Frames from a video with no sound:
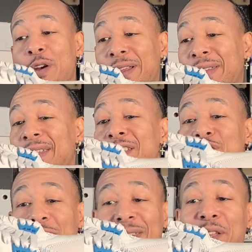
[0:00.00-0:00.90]
fire
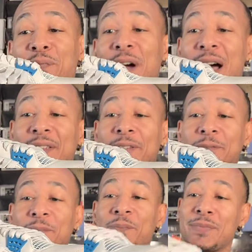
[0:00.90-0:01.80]
you.
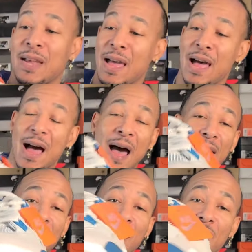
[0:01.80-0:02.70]
I
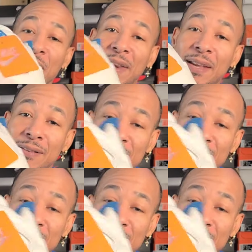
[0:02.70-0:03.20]
love that little